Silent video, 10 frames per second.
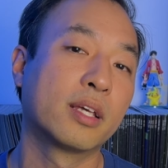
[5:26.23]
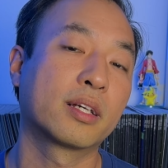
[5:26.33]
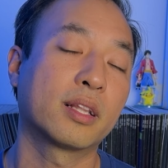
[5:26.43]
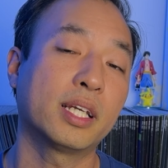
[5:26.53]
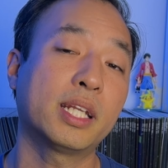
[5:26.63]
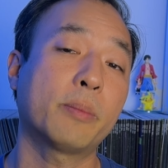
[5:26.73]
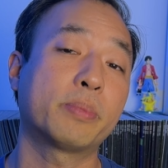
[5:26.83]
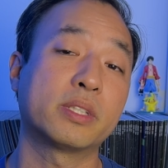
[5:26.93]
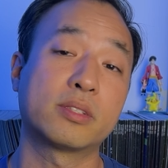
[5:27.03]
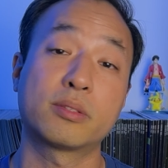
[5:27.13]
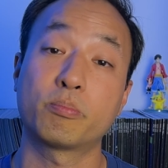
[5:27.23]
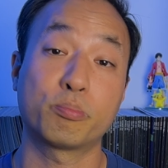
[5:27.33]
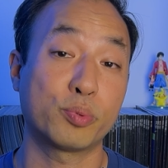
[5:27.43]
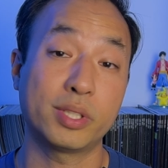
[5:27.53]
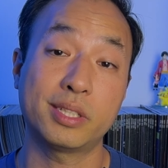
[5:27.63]
Cleanup is
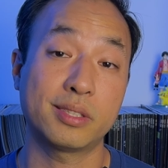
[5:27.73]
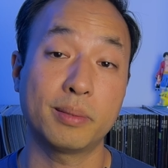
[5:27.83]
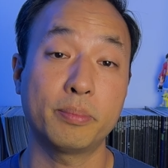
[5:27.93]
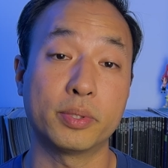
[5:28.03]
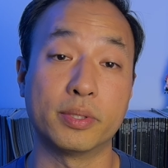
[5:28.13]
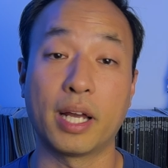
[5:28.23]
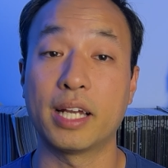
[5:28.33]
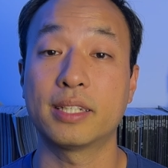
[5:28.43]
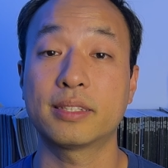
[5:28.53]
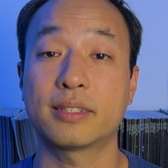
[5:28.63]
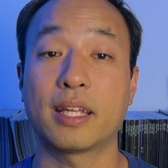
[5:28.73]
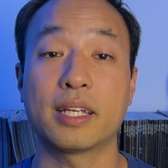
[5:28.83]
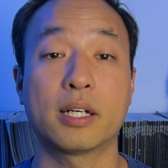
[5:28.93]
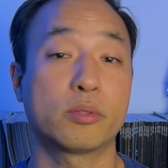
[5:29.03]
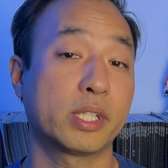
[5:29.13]
pretty simple. As they
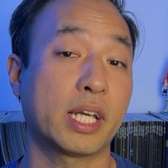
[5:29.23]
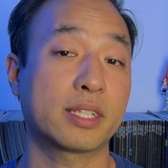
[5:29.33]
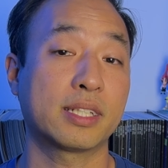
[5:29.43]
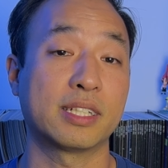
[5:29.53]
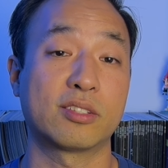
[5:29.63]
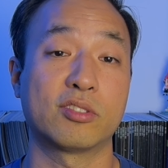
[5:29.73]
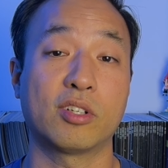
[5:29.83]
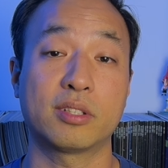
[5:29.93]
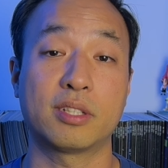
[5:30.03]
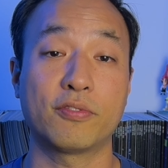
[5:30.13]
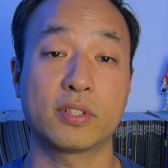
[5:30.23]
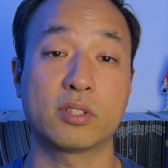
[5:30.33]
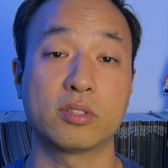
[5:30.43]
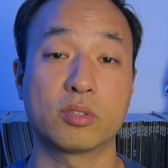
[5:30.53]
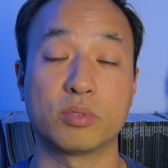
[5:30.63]
are reacting, it's not
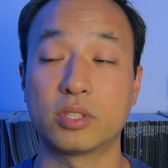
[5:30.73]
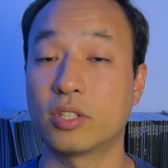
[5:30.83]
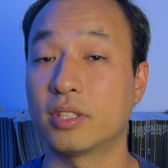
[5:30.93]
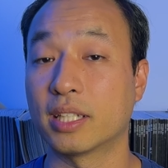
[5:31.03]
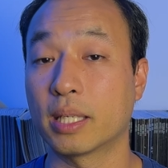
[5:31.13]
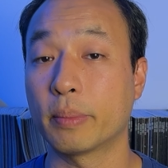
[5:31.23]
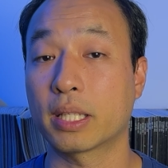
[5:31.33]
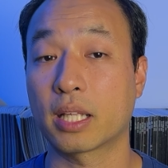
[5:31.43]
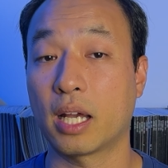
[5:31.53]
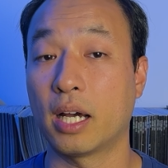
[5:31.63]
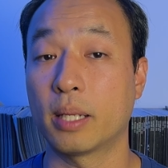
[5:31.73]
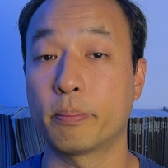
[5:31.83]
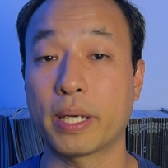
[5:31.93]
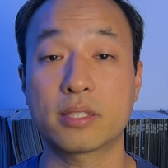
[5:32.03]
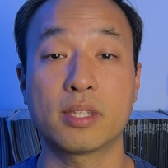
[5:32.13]
difficult to return the gimmick card
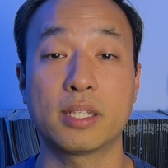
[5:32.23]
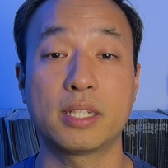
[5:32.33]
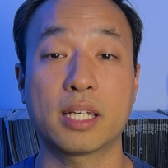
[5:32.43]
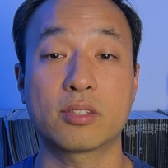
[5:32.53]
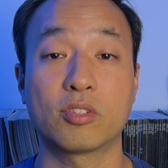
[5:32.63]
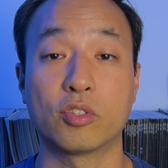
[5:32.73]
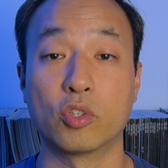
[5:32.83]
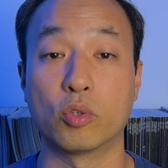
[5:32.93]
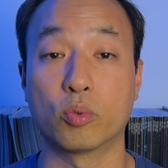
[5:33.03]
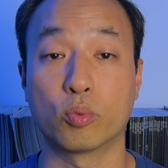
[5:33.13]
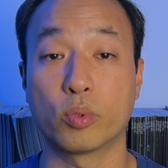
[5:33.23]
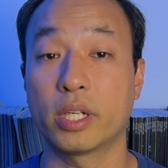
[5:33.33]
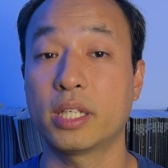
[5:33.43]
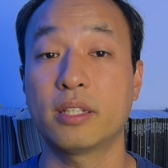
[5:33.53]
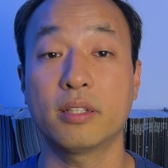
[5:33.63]
back to the deck so you're
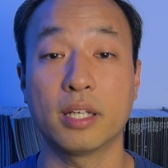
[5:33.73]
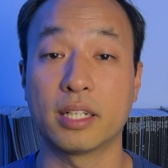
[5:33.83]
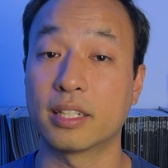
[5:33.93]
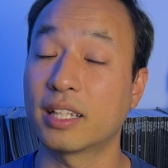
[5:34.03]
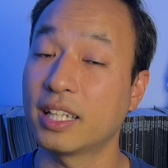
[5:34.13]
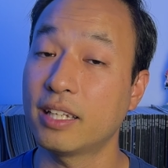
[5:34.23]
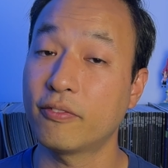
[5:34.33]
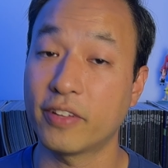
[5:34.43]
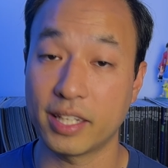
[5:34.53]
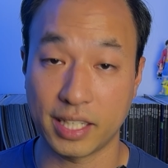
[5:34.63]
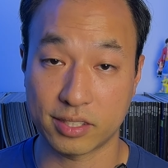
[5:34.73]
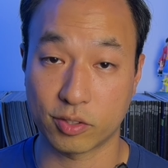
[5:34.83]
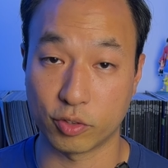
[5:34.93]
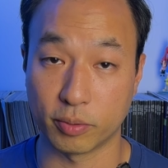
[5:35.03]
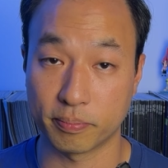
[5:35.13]
ready and clean for the next
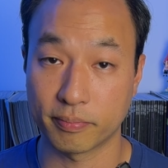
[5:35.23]
group.